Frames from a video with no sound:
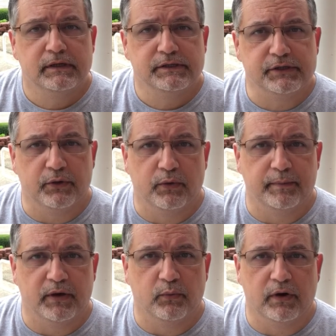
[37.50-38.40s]
So you want to
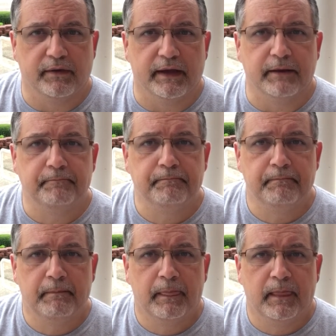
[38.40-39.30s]
be aware of that.
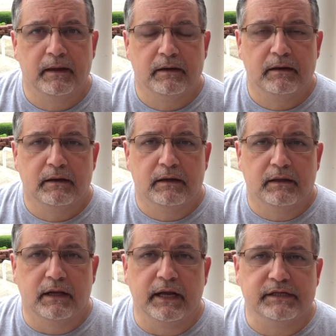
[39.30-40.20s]

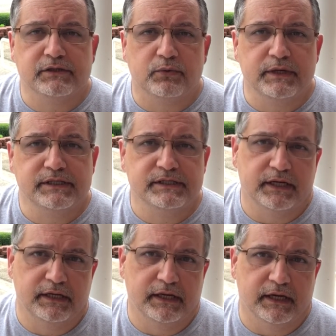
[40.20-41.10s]
The next three
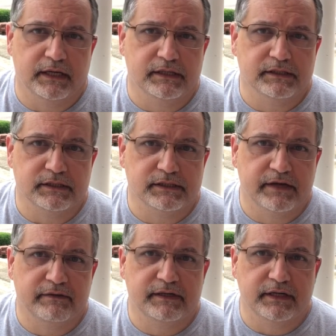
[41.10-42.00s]
Sundays, the
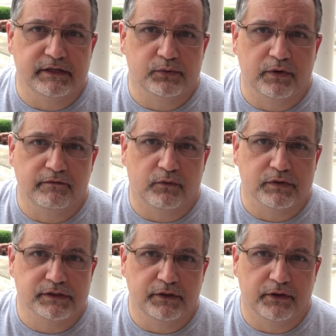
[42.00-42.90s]
17th,
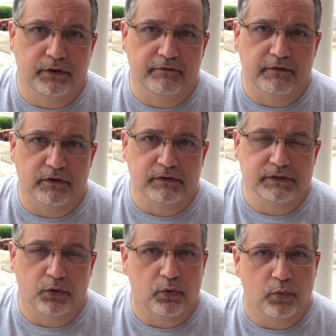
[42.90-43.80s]
24th, and
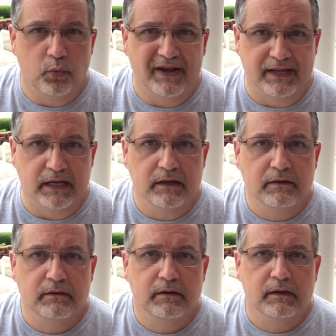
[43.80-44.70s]
31st, Lord willing,
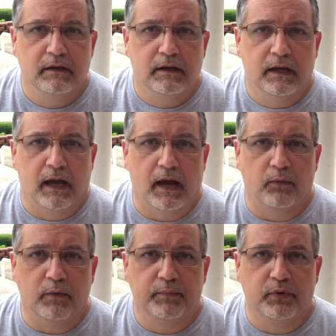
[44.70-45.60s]
I
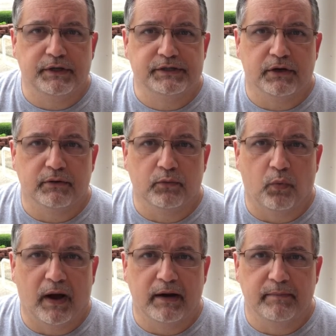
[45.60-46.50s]
will preach on
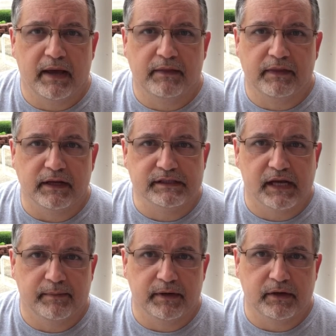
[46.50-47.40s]
why do bad things
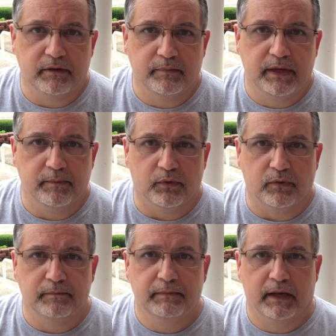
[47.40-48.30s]
happen to good people.